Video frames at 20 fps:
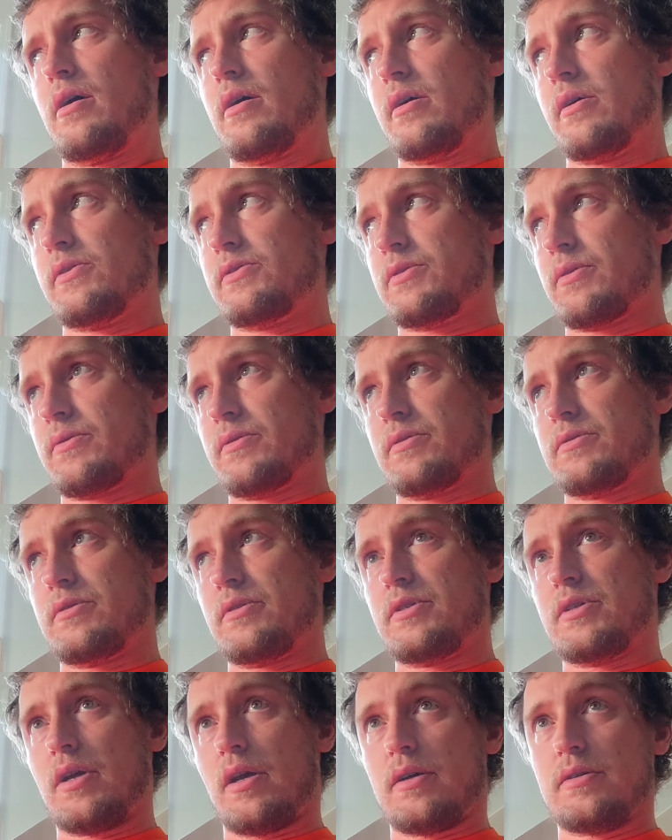And so there's a
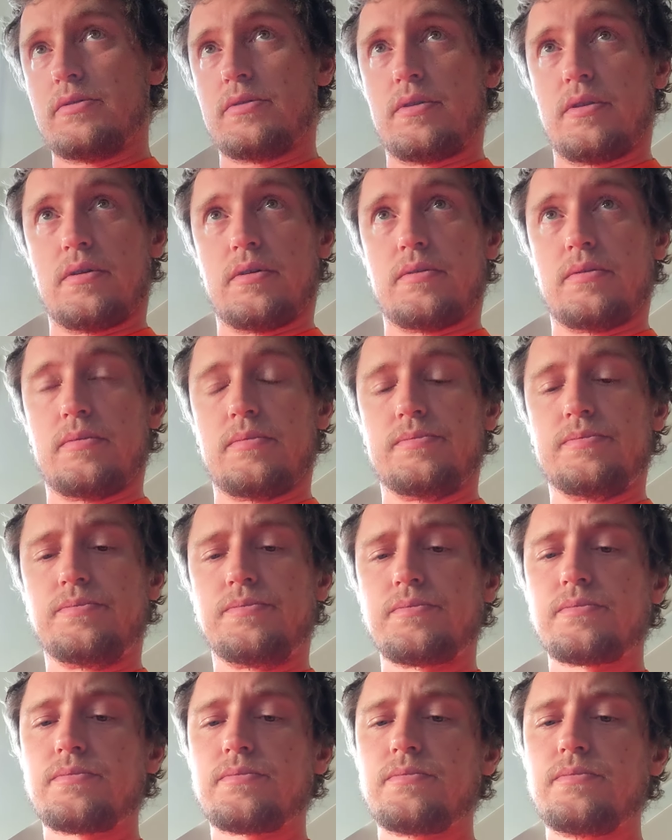chance that,
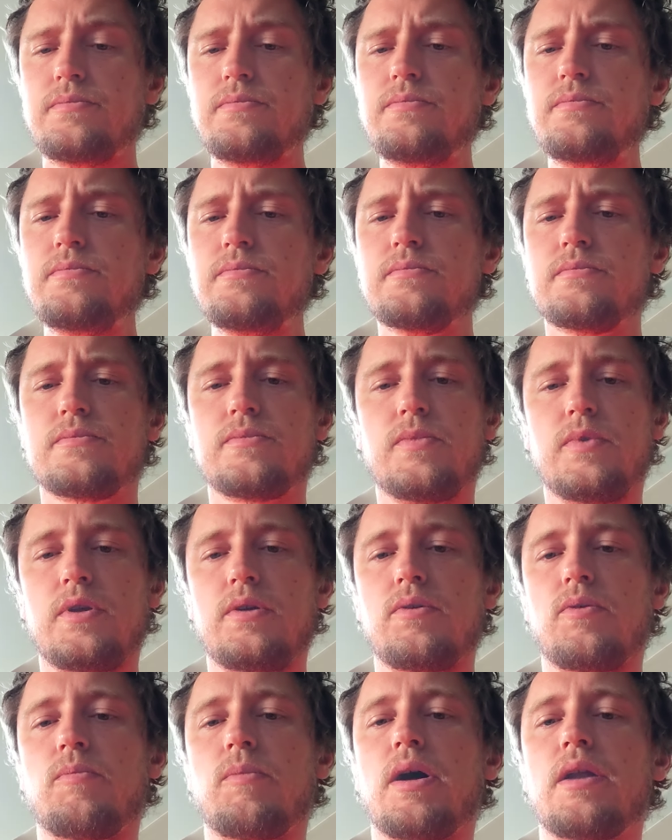
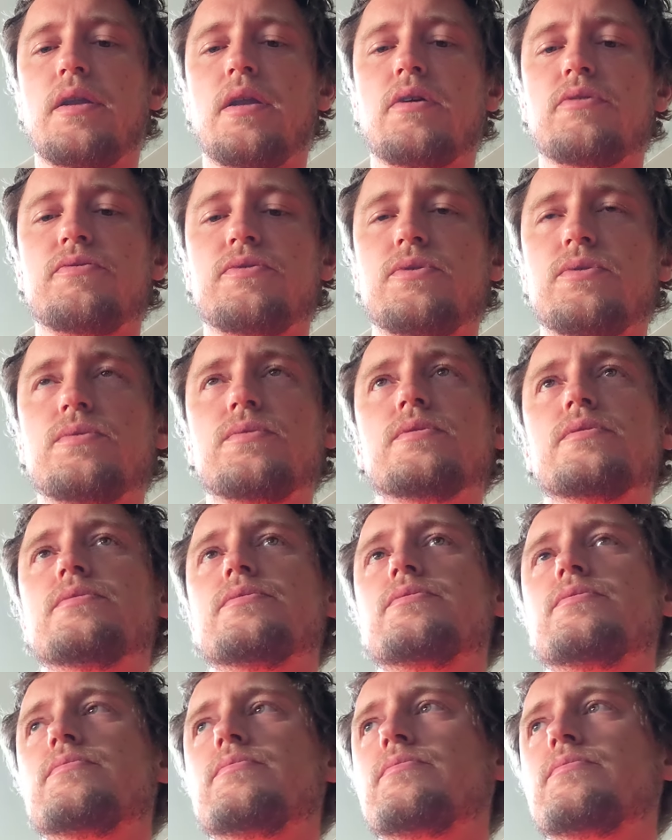my nephew